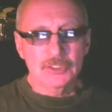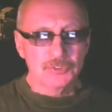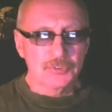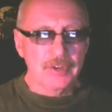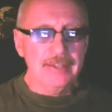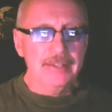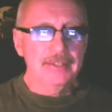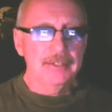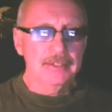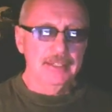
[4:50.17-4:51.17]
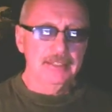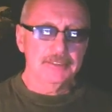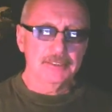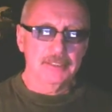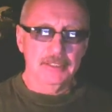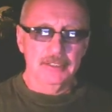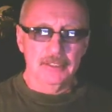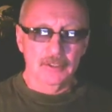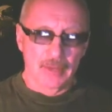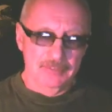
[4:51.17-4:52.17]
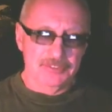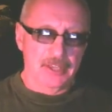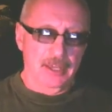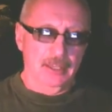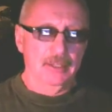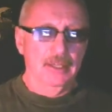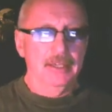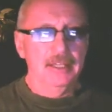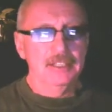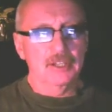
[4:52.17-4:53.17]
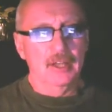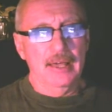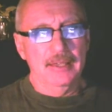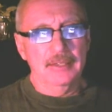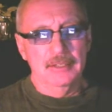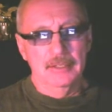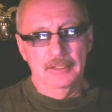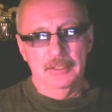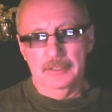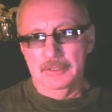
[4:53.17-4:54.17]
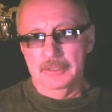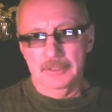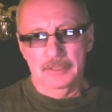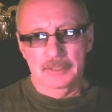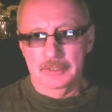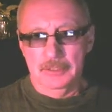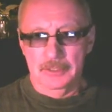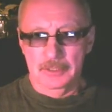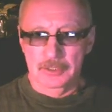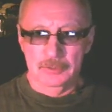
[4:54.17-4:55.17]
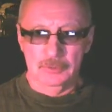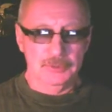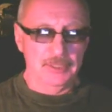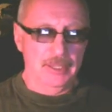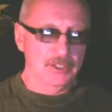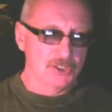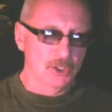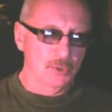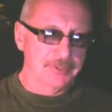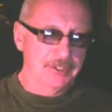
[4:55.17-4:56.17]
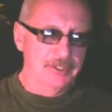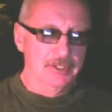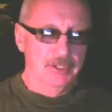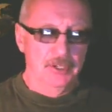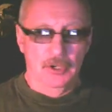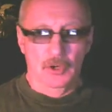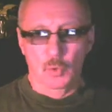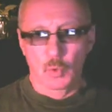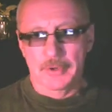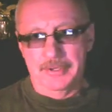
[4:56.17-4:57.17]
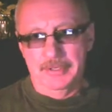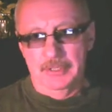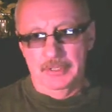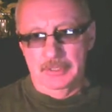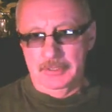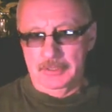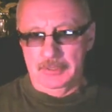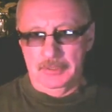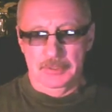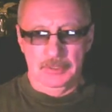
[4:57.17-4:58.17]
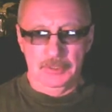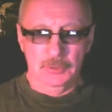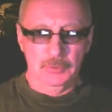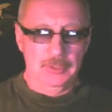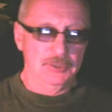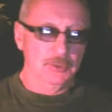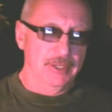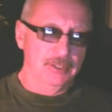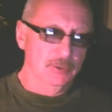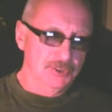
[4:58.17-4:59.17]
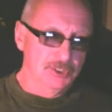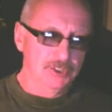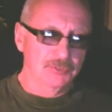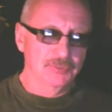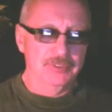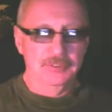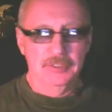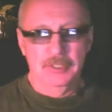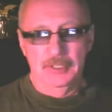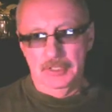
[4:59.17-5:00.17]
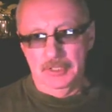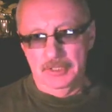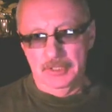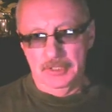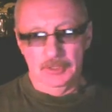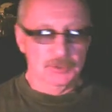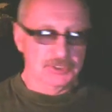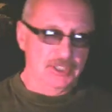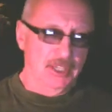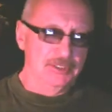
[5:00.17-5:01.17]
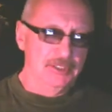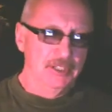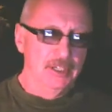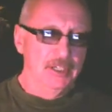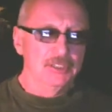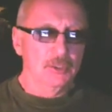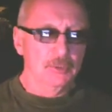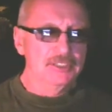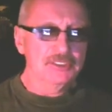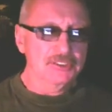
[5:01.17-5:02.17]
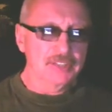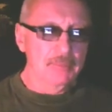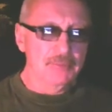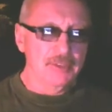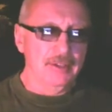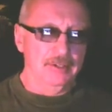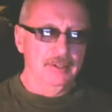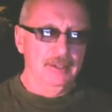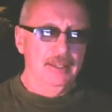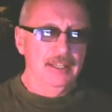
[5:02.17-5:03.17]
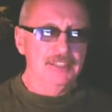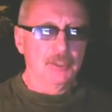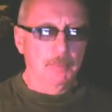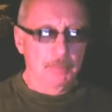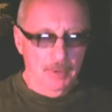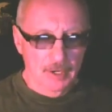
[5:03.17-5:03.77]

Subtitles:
the training, it's a lifestyle. It's like you take a shower, or you educate your children, you study. So it's the same thing. It's a